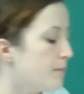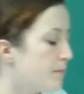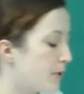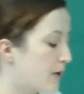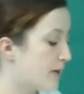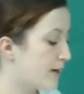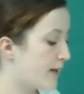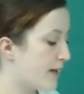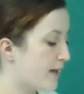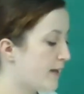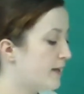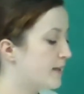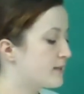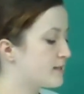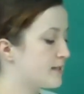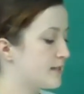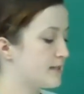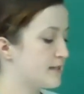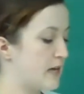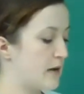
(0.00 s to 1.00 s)
Part A
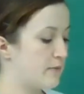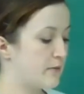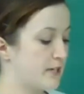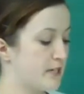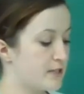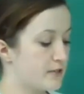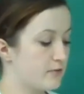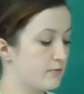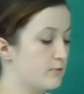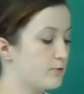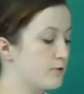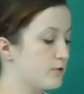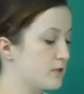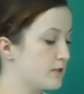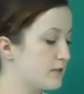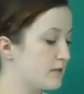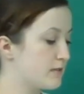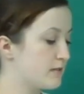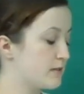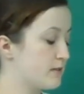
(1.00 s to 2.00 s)
says how many
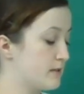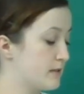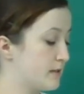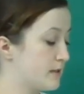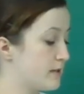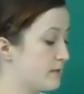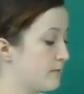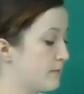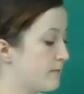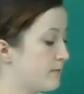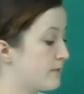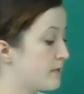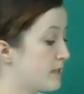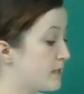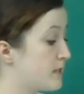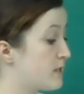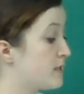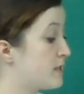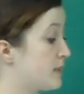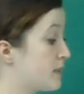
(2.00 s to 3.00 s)
solutions does the system of
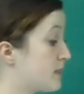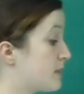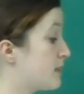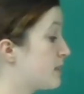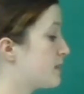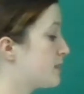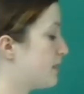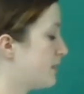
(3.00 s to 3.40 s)
this does this